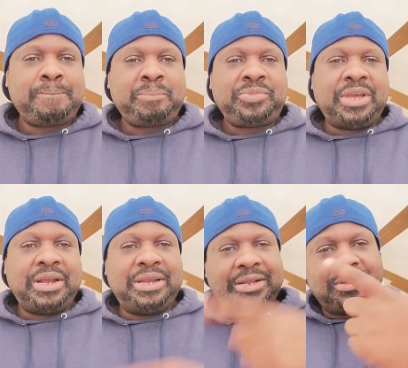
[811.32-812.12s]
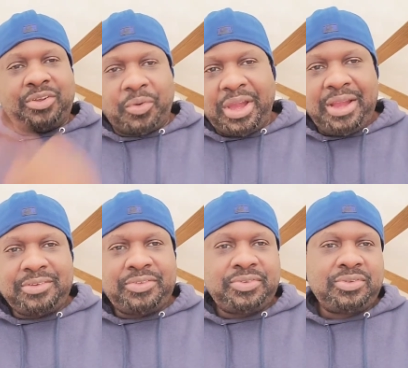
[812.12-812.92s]
I already got the
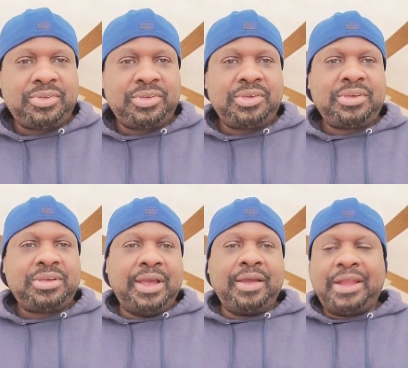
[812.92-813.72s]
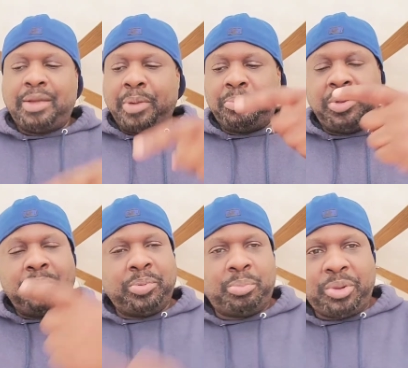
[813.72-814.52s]
grants. I already got my
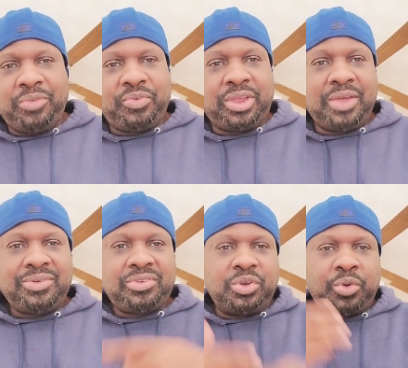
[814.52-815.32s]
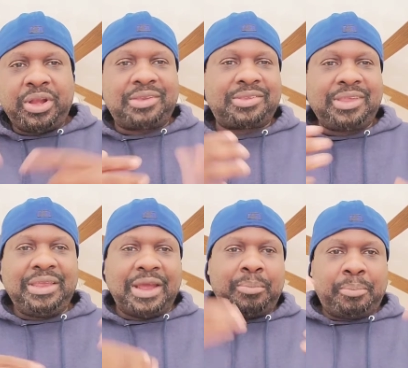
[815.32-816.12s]
PPP forgiven. So you already see
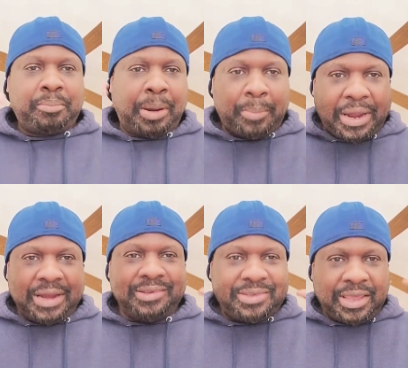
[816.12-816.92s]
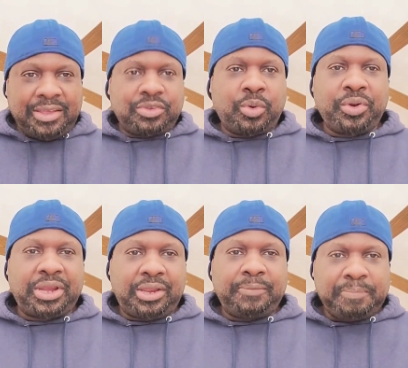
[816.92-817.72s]
I'm, my mindset is
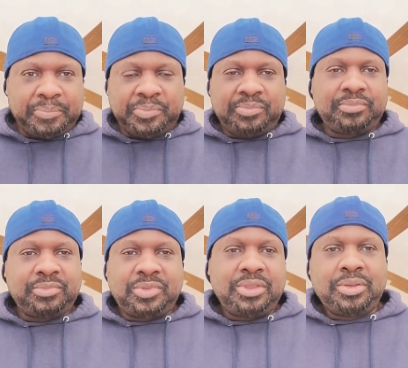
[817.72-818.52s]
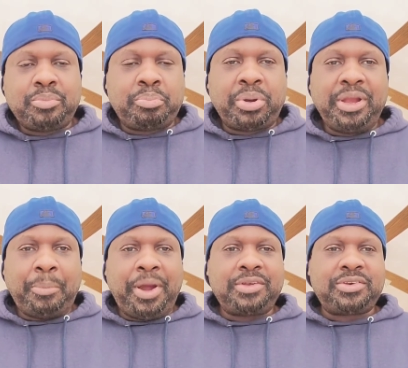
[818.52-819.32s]
already pretty
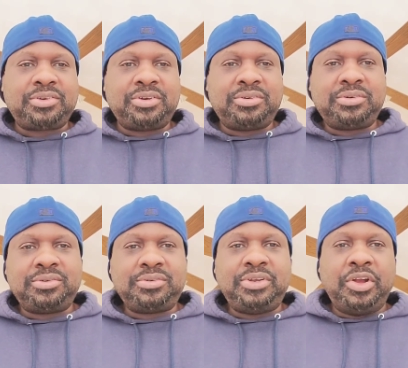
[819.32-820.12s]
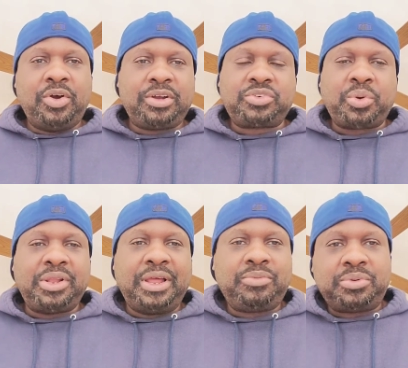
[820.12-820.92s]
much, you know, on Troy
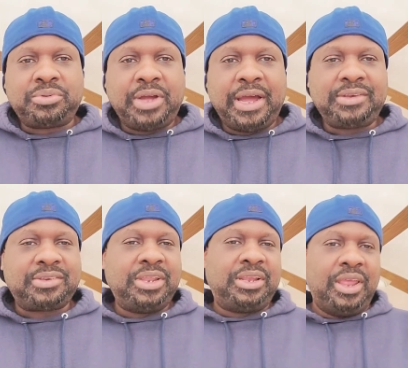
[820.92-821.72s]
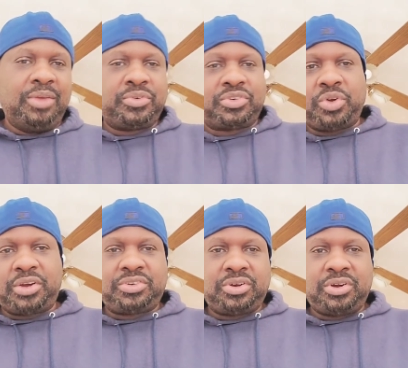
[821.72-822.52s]
level. I just need the
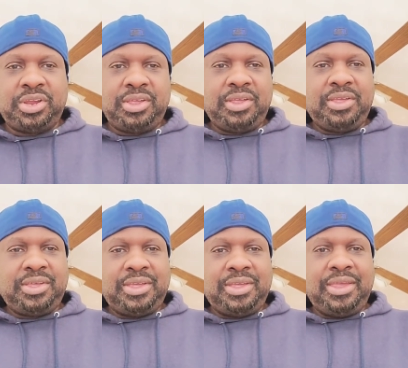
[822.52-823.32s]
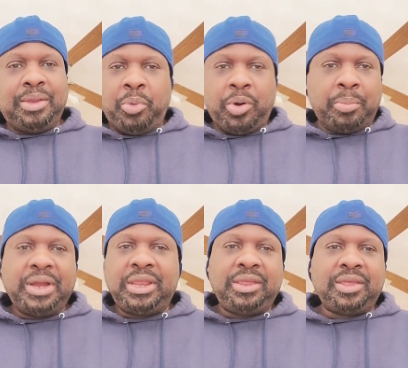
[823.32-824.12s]
infrastructure and more
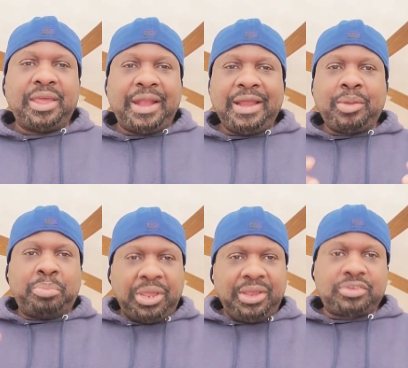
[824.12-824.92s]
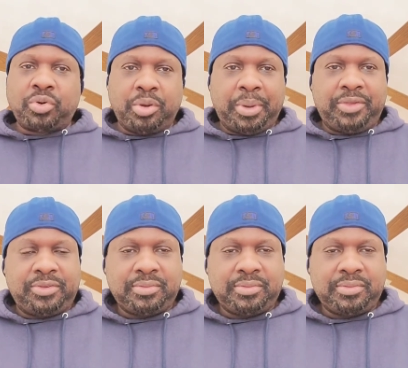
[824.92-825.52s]
money, and I could be a Troy Mason.